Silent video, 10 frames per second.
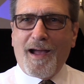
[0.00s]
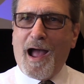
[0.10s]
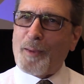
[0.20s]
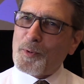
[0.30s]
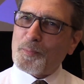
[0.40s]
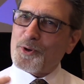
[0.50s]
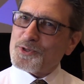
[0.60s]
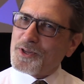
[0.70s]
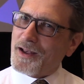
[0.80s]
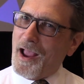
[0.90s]
I'm a
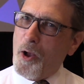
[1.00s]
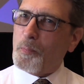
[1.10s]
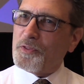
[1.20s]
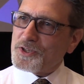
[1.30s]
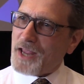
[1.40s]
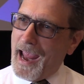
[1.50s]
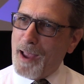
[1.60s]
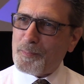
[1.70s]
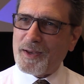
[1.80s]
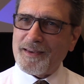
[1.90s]
person that helped this
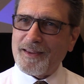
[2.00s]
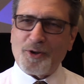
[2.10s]
happen.